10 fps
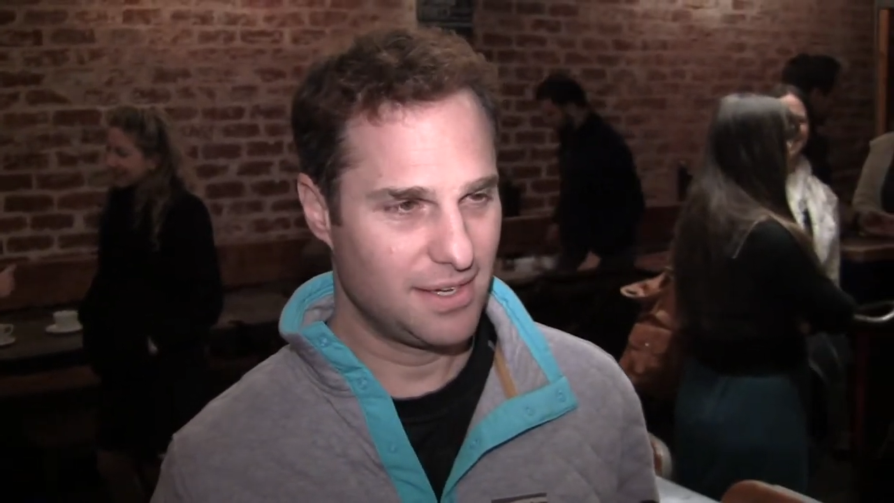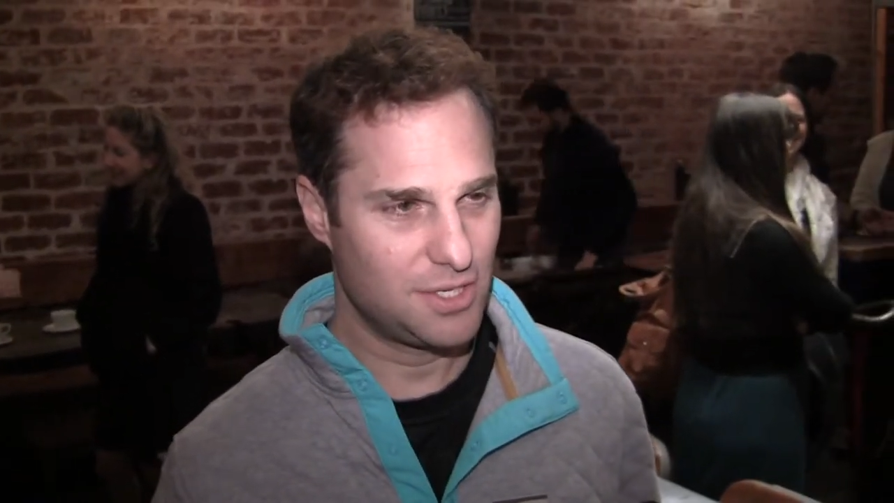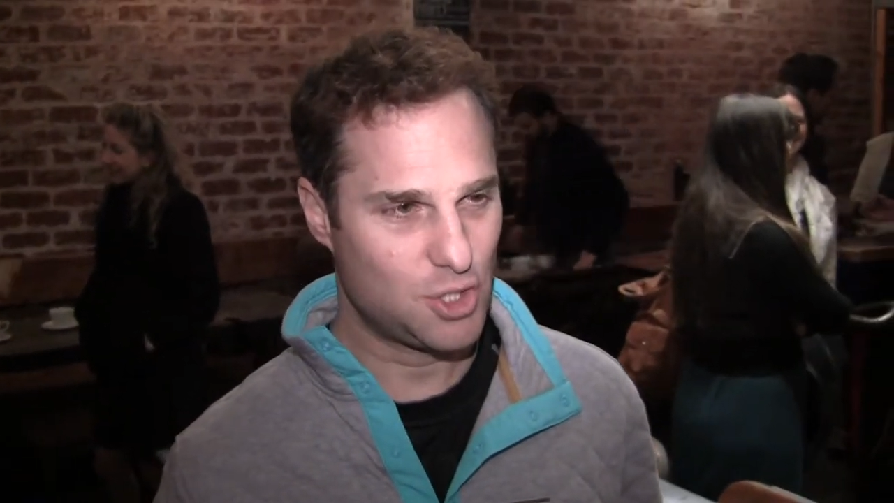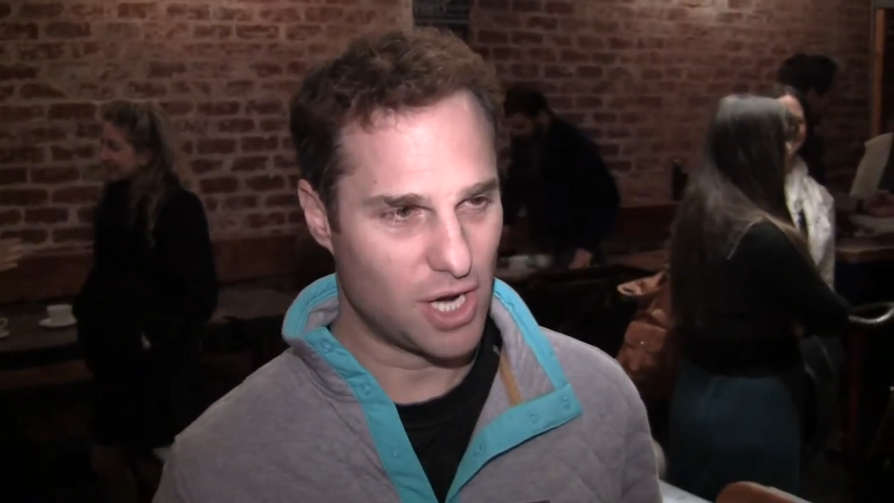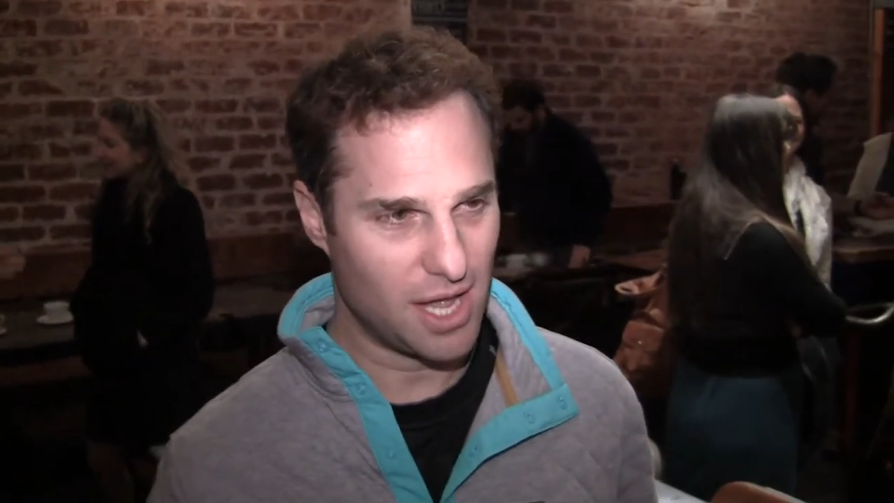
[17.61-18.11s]

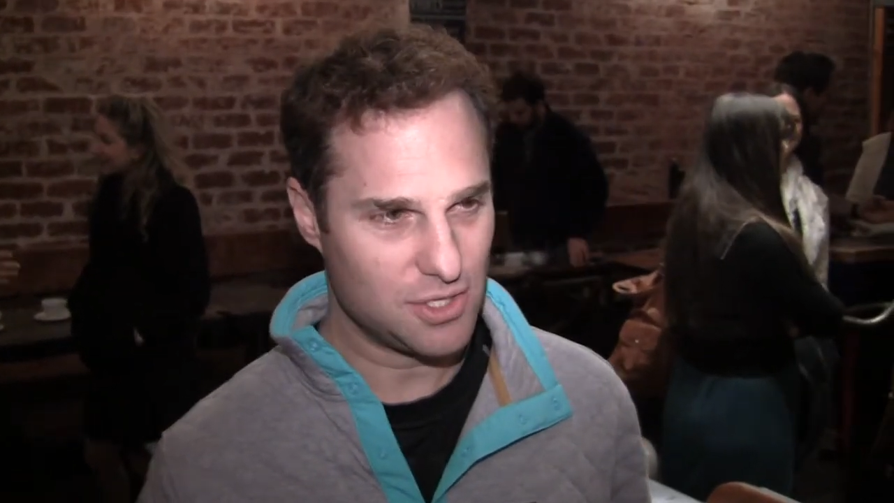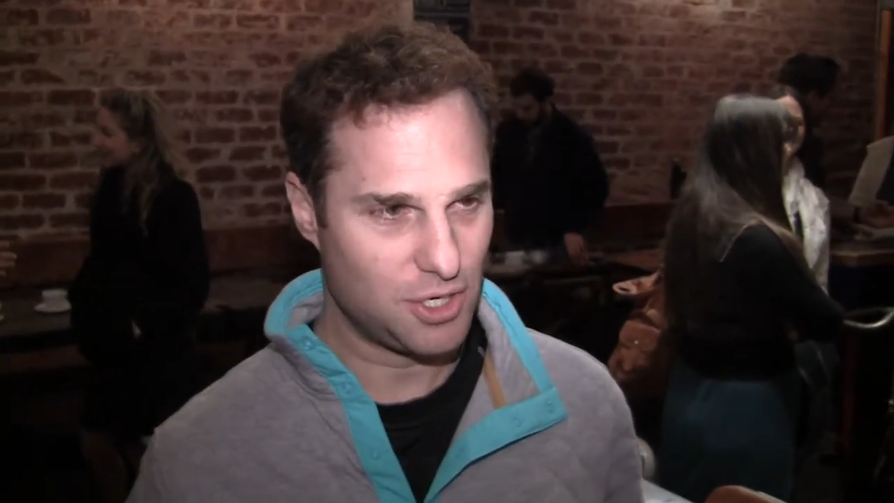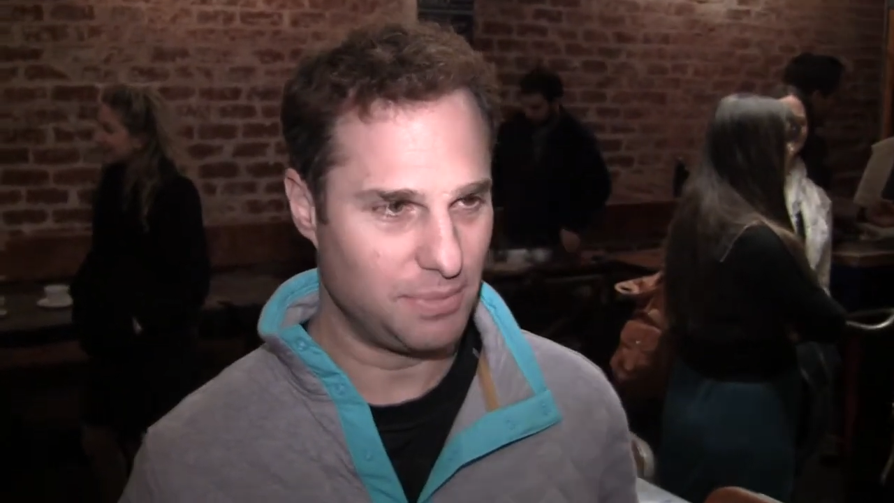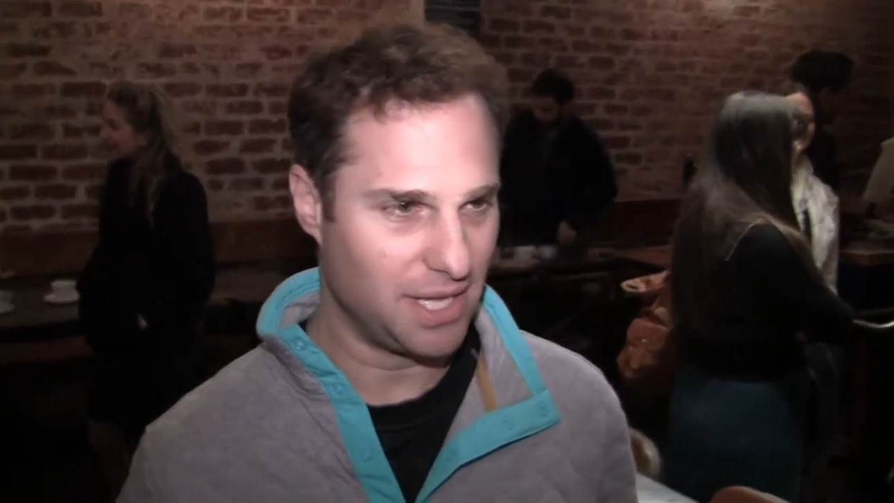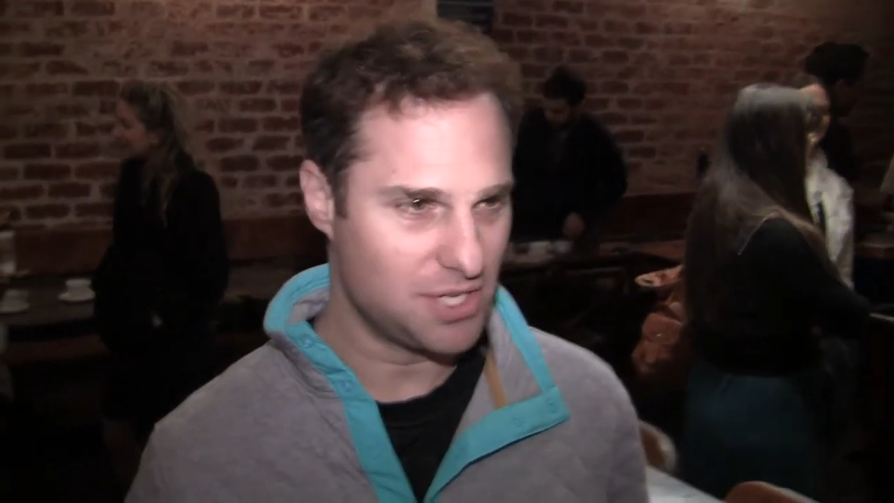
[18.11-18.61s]
his trials,
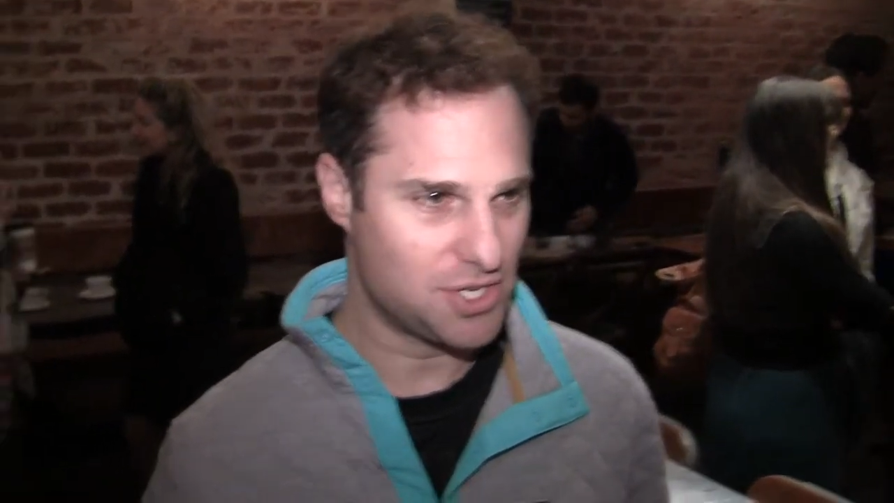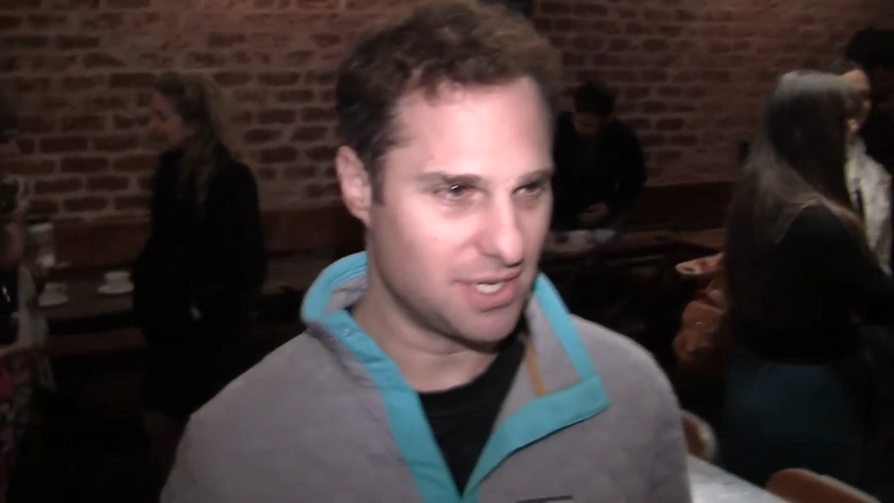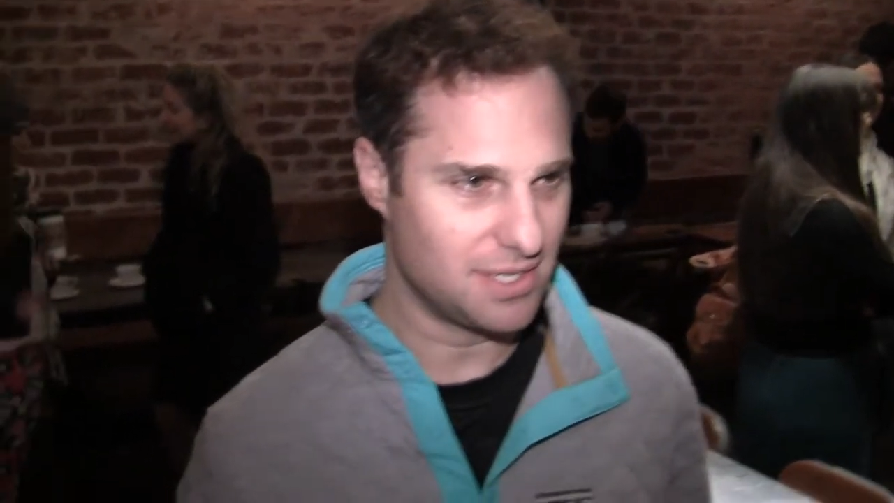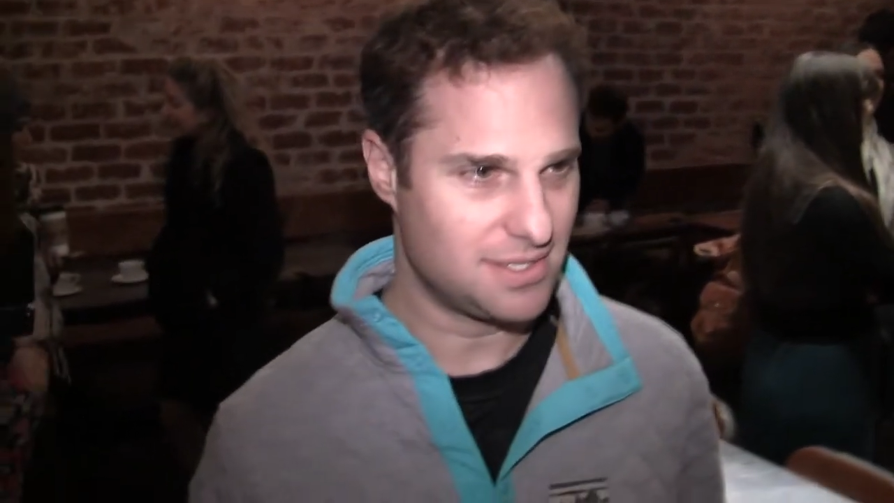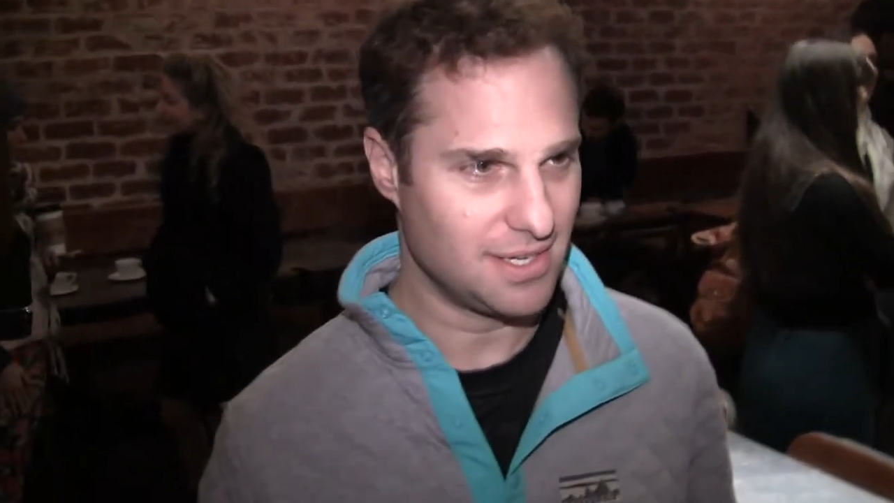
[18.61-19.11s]
tribulations,